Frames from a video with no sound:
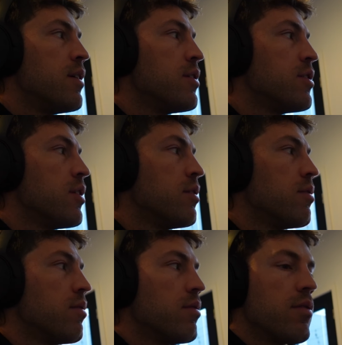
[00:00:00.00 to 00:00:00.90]
So
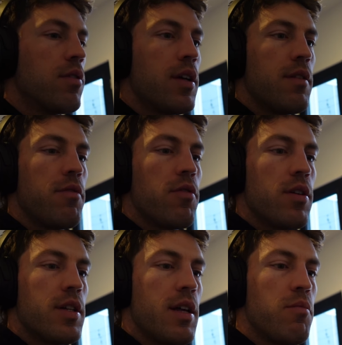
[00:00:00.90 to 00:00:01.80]
looking for
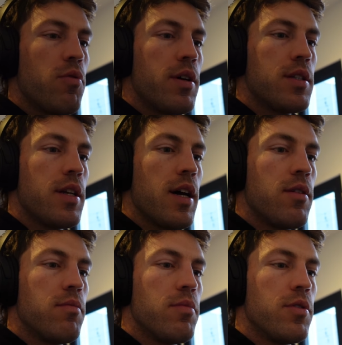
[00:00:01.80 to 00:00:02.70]
10 points
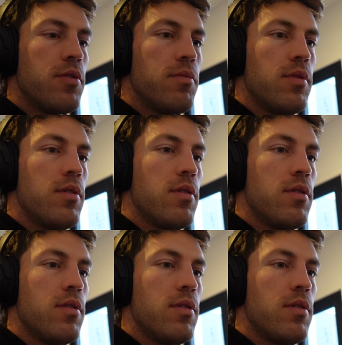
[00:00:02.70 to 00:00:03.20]
now. Boom.